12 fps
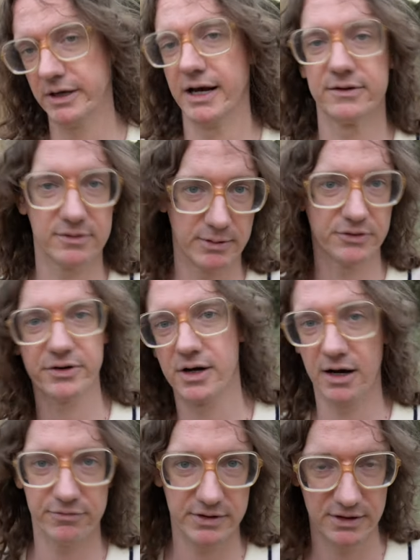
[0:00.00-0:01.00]
he asks him out to
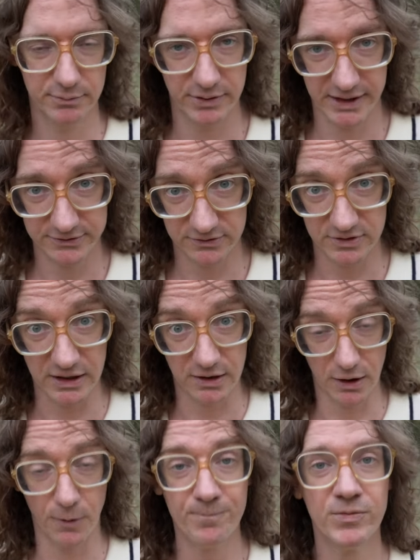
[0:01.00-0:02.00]
coffee, he obliges. They
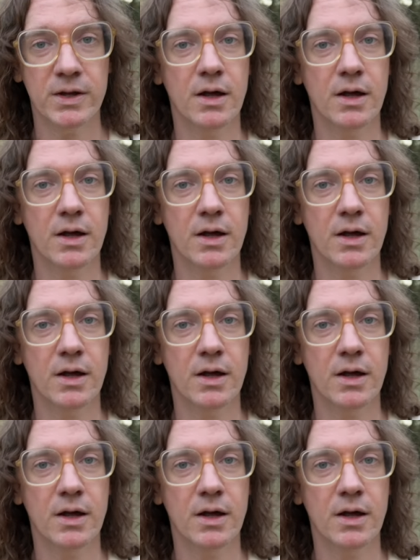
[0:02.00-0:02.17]
go.